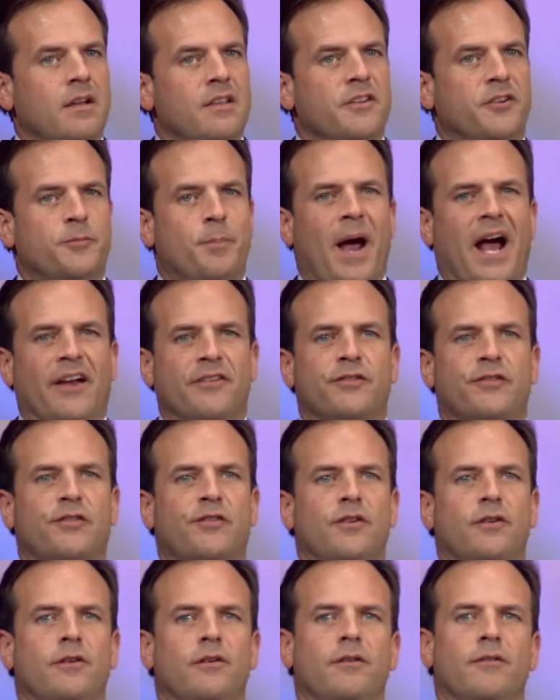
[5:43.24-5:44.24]
This
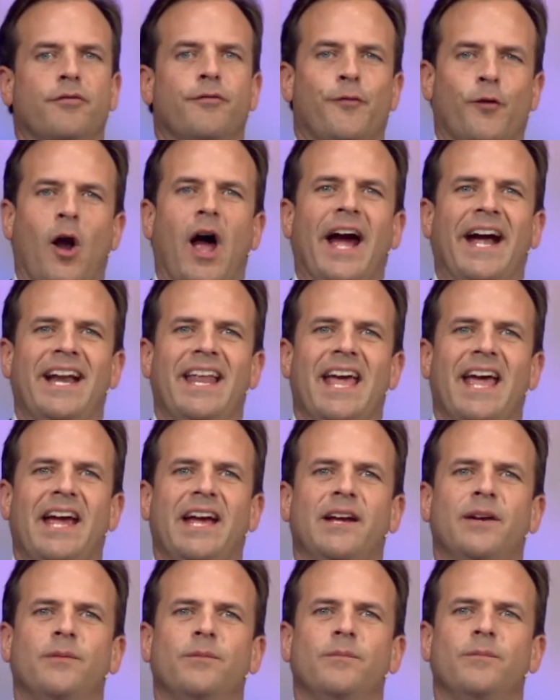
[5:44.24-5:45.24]
past
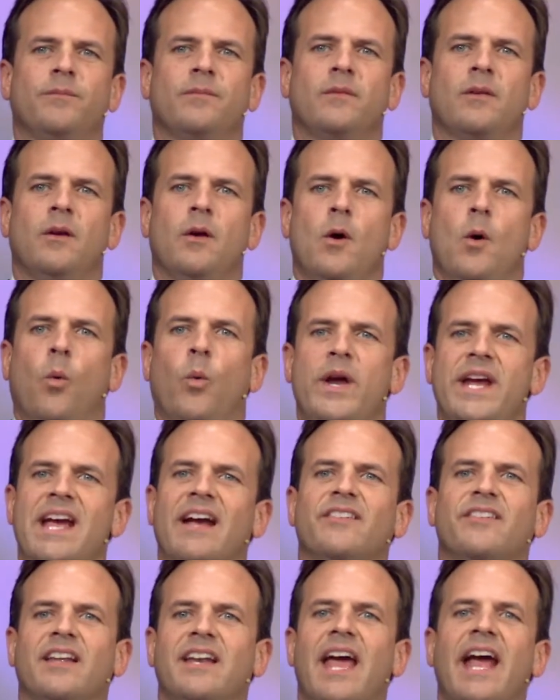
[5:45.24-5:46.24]
Friday, we
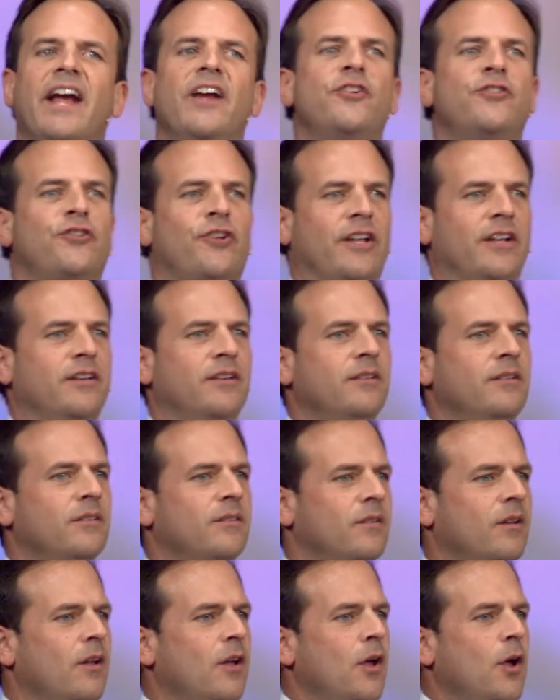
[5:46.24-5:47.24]
as a nation
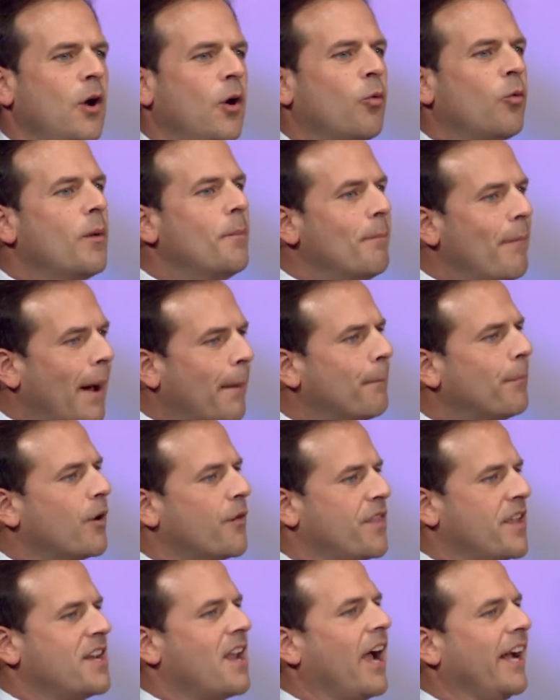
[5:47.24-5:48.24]

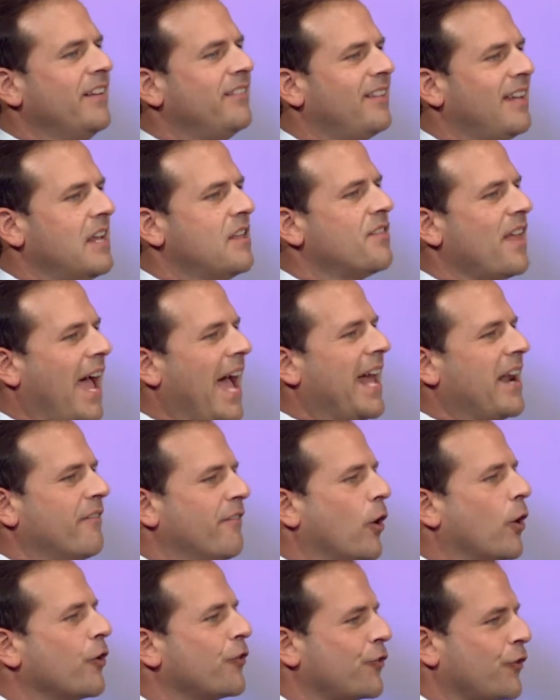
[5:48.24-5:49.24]
remembered the 19th
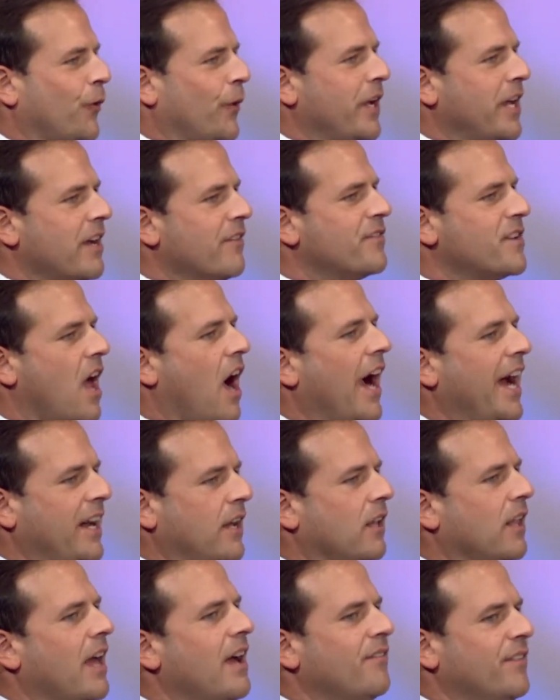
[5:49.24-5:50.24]
anniversary of 9
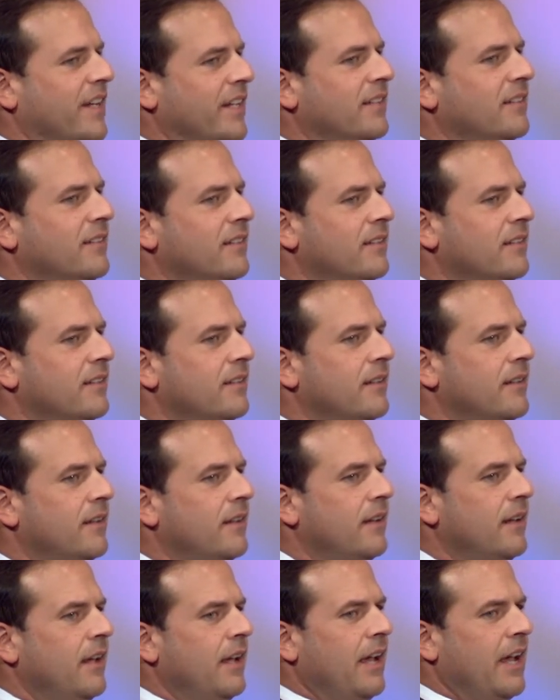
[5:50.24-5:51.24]
11
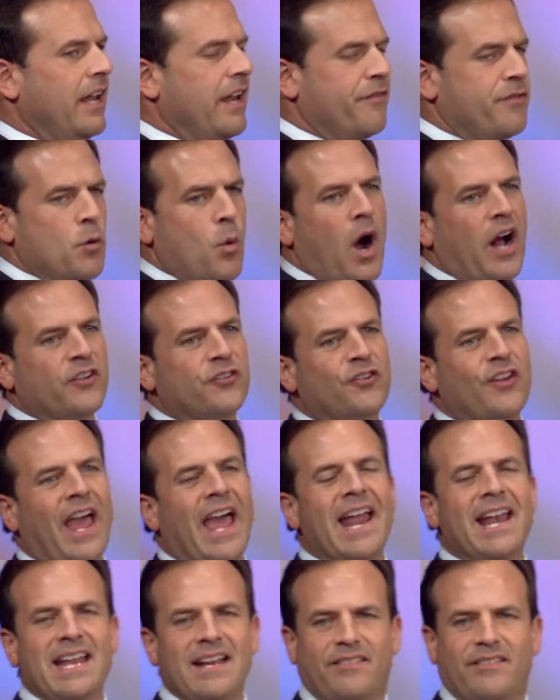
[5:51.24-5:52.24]
and if you watched
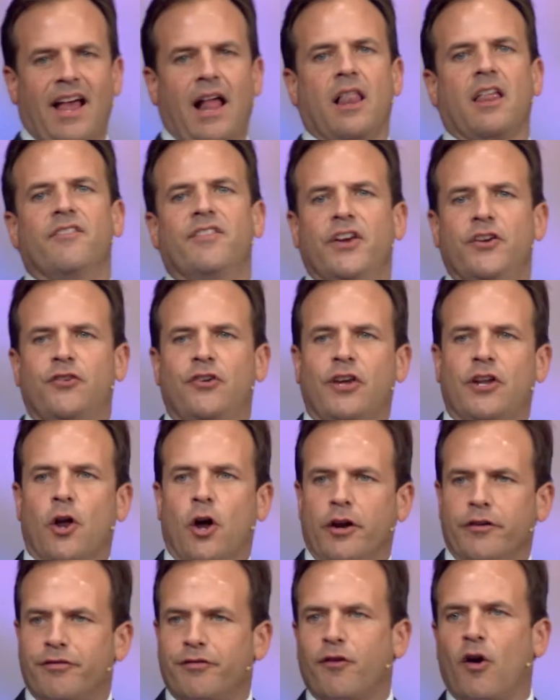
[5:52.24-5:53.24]
any television
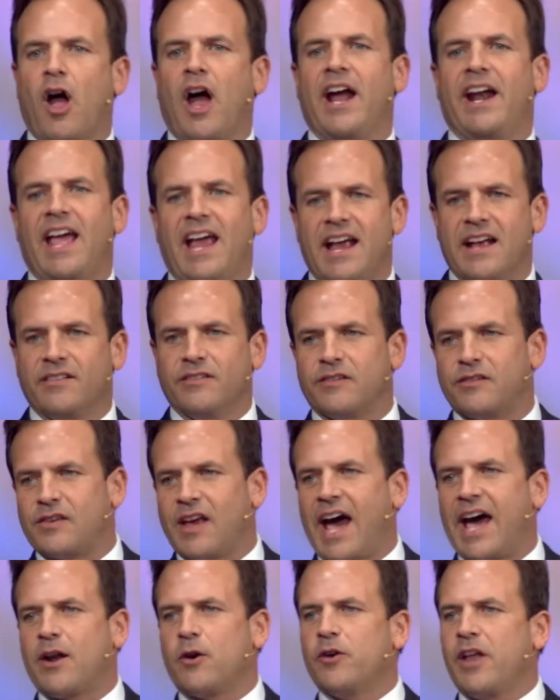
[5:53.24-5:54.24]
on Friday and
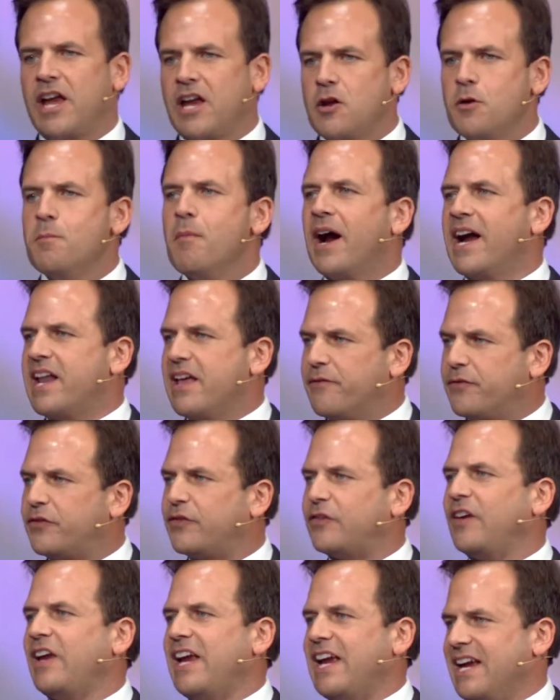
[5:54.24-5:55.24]
Saturday, you might have
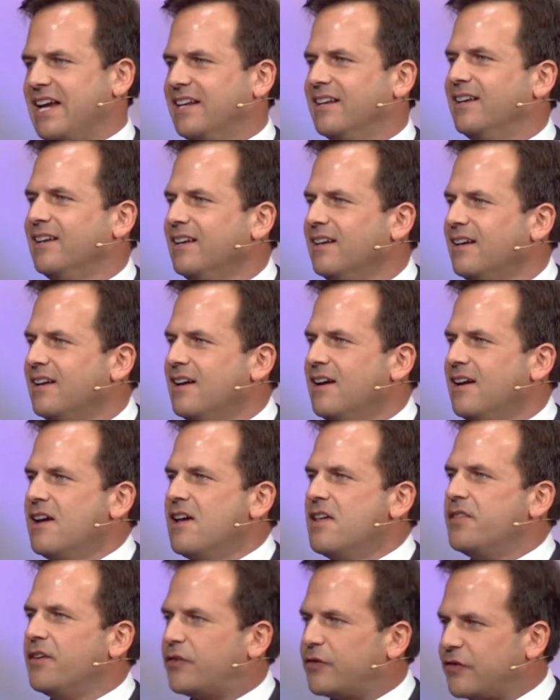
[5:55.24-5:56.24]
seen
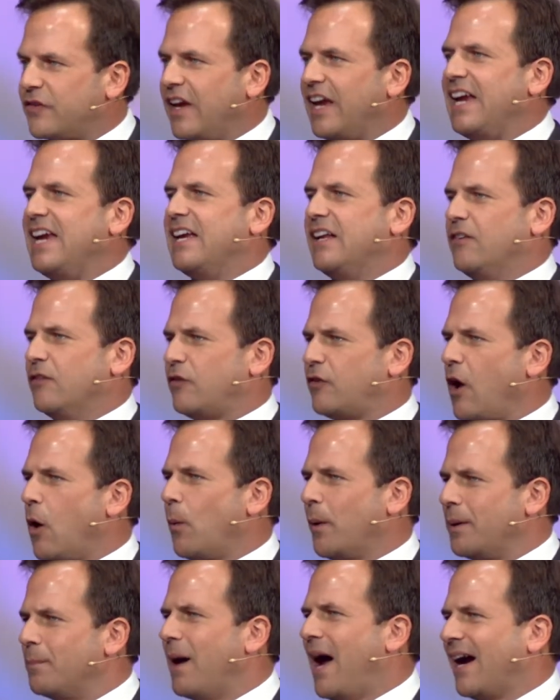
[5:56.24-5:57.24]
the scenes
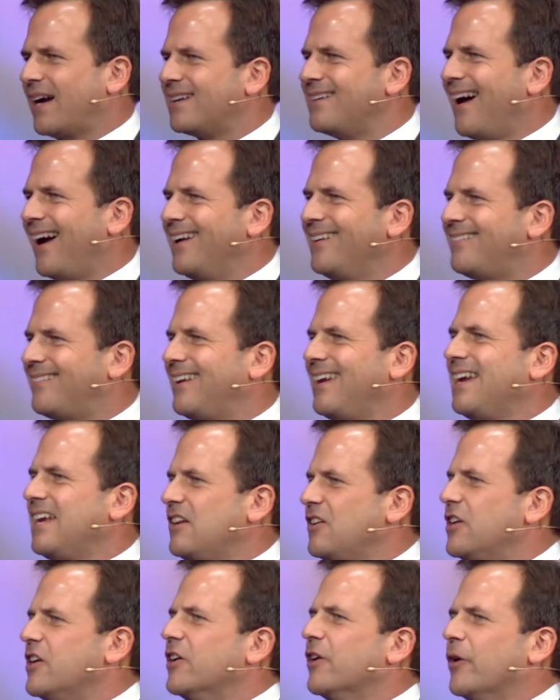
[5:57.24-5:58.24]
going back
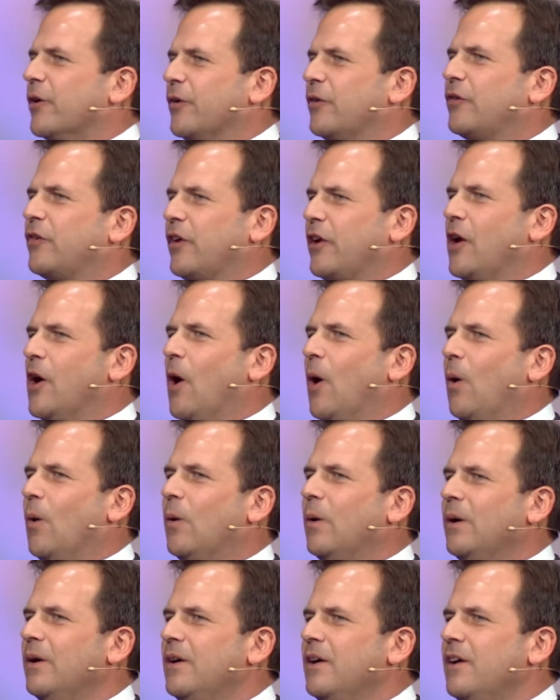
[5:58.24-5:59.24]
19 years
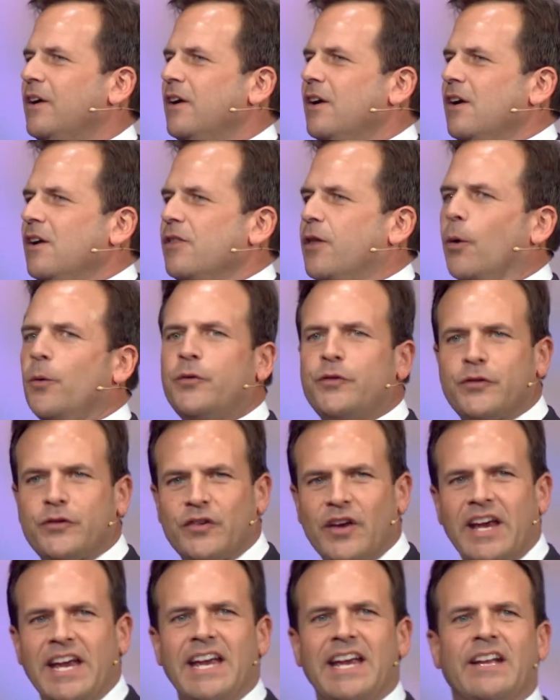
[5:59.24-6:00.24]
ago. Those
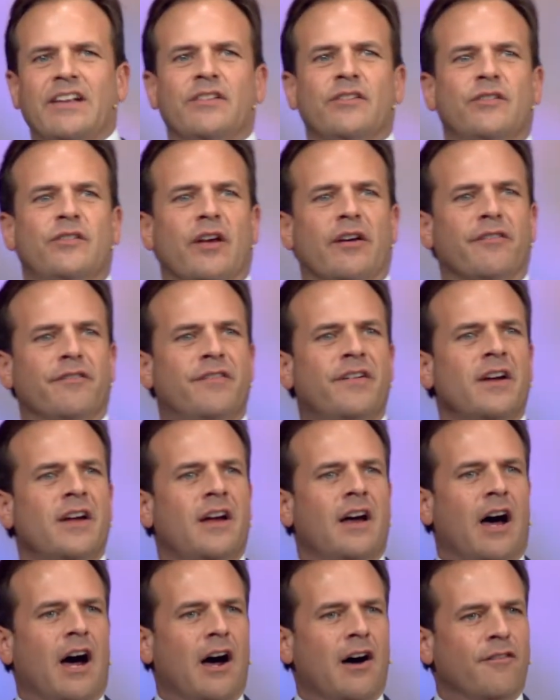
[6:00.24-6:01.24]
scenes of,
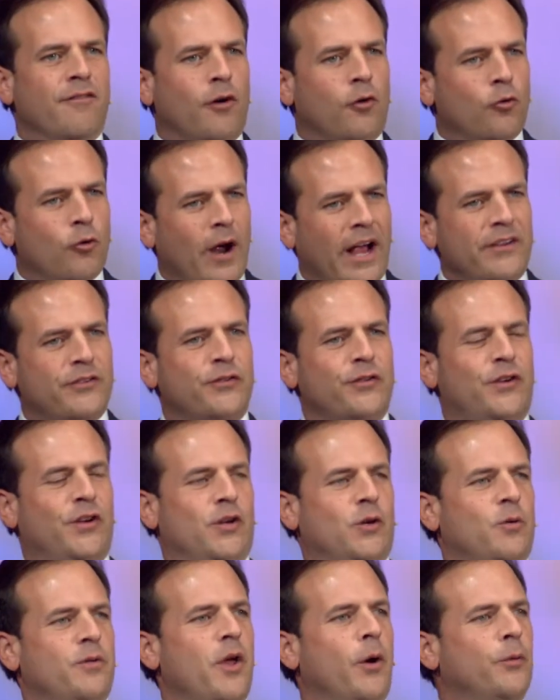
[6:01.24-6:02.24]
of
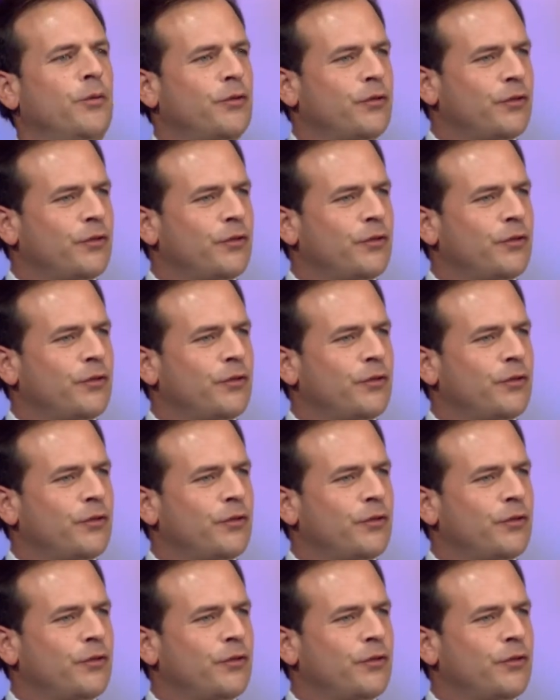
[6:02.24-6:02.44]
rescue, those